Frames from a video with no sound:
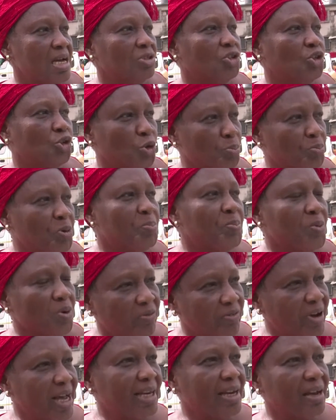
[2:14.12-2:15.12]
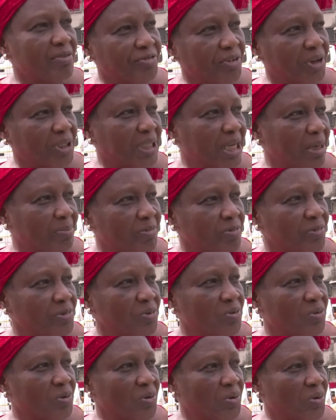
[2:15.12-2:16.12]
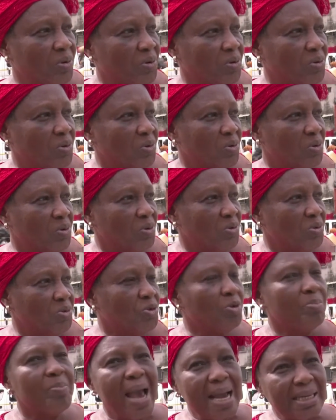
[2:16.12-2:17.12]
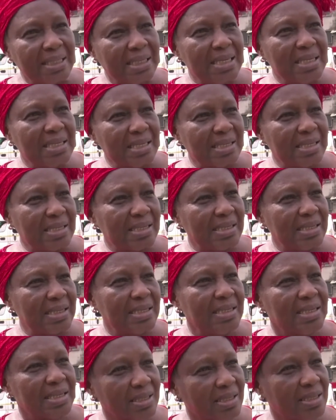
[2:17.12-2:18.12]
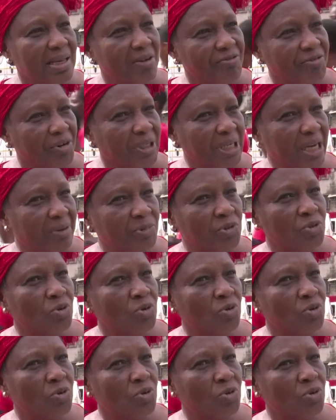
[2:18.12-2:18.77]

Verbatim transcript: should be provided for them to make things easier for them,